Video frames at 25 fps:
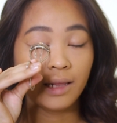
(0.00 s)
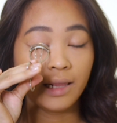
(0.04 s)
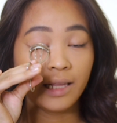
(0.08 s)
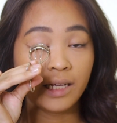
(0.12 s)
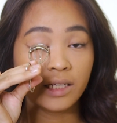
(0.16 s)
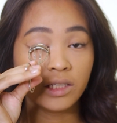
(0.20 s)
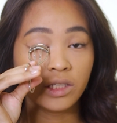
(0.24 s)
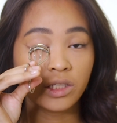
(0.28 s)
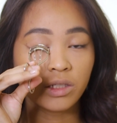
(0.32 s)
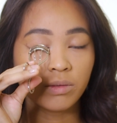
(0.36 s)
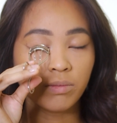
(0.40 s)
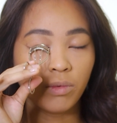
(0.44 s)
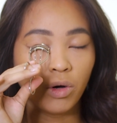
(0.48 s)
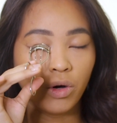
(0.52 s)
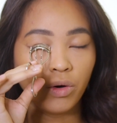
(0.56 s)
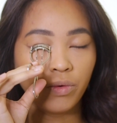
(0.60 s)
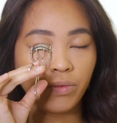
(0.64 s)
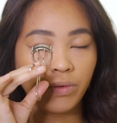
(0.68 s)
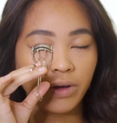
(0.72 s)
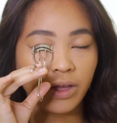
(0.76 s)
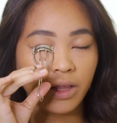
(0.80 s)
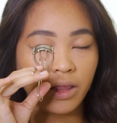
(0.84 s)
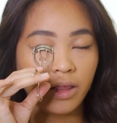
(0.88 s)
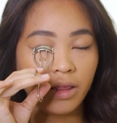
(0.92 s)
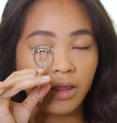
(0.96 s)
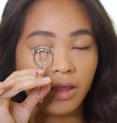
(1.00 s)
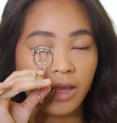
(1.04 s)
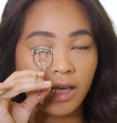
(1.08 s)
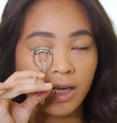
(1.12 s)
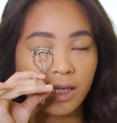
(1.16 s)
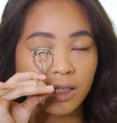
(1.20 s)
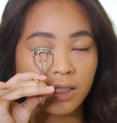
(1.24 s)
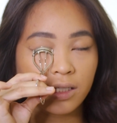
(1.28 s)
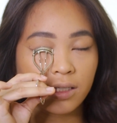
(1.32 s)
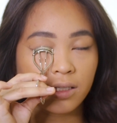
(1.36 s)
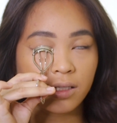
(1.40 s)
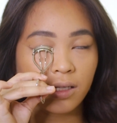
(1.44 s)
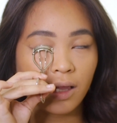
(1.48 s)
lids mo with
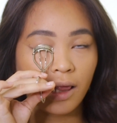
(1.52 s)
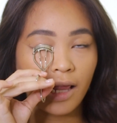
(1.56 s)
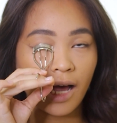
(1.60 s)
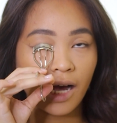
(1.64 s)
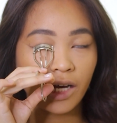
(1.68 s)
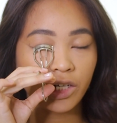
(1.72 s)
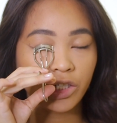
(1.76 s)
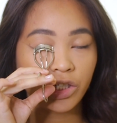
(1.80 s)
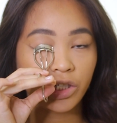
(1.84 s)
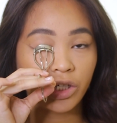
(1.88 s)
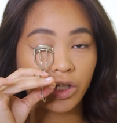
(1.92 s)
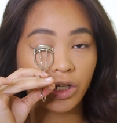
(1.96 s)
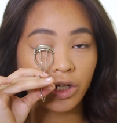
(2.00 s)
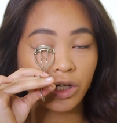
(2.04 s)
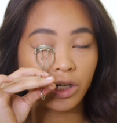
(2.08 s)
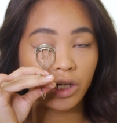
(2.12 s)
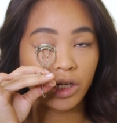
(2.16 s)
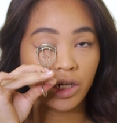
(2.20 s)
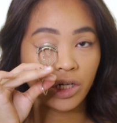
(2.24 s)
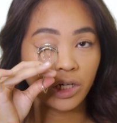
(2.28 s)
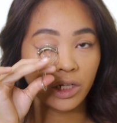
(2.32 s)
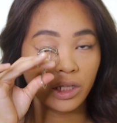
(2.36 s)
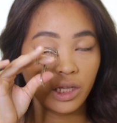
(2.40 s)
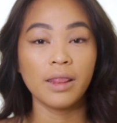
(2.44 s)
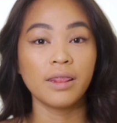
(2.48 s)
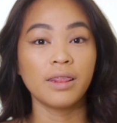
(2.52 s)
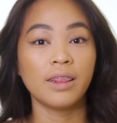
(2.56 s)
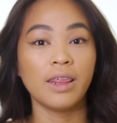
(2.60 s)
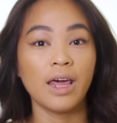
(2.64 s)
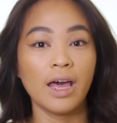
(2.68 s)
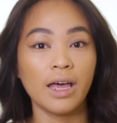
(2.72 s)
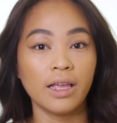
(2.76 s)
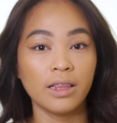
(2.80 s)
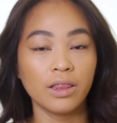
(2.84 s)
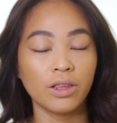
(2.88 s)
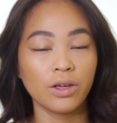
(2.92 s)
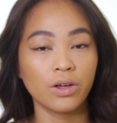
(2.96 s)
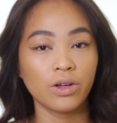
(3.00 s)
this lash curler. And
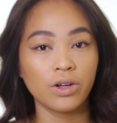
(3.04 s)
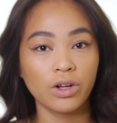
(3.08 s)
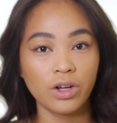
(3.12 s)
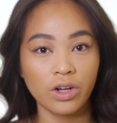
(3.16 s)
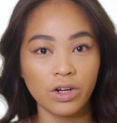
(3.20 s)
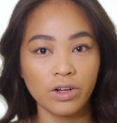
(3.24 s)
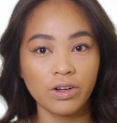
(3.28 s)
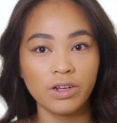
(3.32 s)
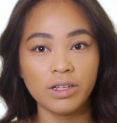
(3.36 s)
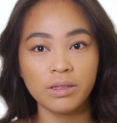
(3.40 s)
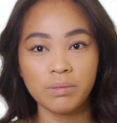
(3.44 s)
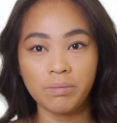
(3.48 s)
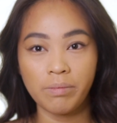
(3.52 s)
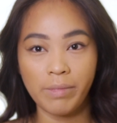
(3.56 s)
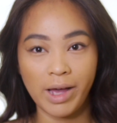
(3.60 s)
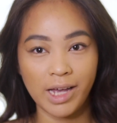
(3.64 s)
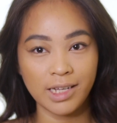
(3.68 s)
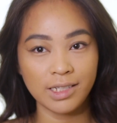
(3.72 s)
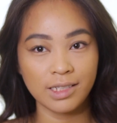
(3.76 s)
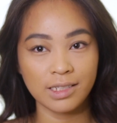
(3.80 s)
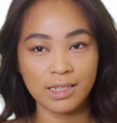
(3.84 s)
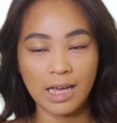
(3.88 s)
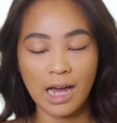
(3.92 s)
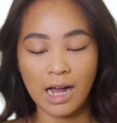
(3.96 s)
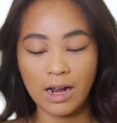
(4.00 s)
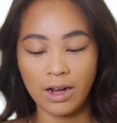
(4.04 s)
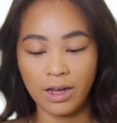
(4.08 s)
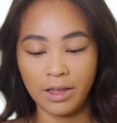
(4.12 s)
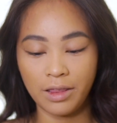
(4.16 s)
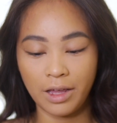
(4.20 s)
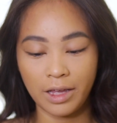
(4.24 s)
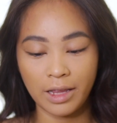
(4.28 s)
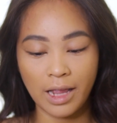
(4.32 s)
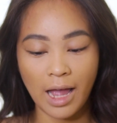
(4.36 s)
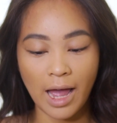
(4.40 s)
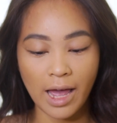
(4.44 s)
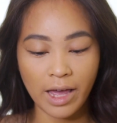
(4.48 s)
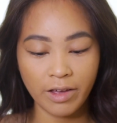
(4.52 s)
then, the current mascara
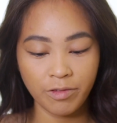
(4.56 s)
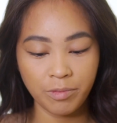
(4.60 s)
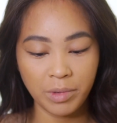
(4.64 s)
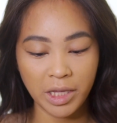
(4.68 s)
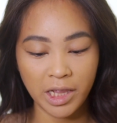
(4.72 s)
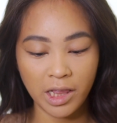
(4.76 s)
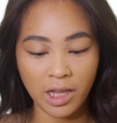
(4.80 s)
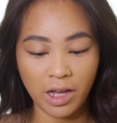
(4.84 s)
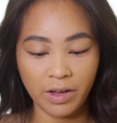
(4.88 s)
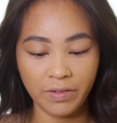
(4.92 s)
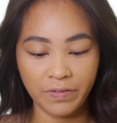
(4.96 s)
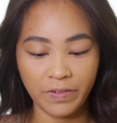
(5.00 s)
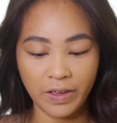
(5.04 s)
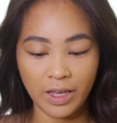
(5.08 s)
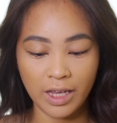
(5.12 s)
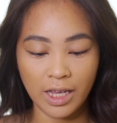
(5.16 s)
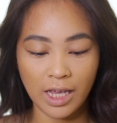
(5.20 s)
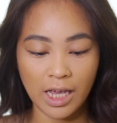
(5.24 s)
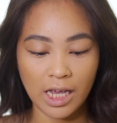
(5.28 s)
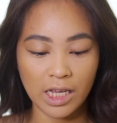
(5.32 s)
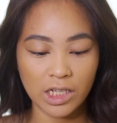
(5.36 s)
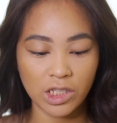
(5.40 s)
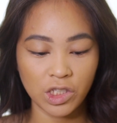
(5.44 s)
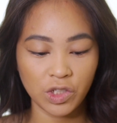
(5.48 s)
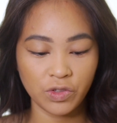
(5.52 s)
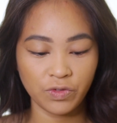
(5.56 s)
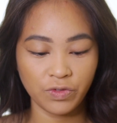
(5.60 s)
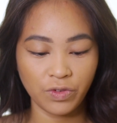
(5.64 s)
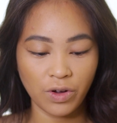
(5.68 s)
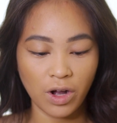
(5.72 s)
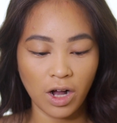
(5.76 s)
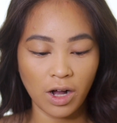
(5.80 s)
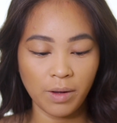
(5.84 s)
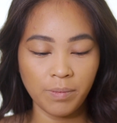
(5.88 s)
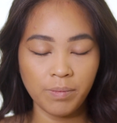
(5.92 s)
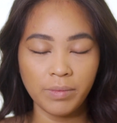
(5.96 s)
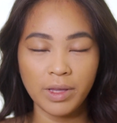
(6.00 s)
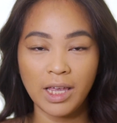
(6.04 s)
that I have been loving is
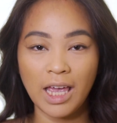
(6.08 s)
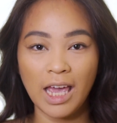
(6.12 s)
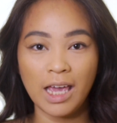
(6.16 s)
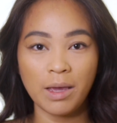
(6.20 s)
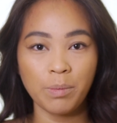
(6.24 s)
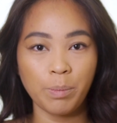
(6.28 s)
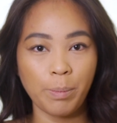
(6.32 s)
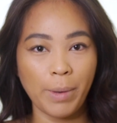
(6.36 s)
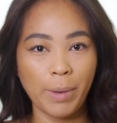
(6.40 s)
from K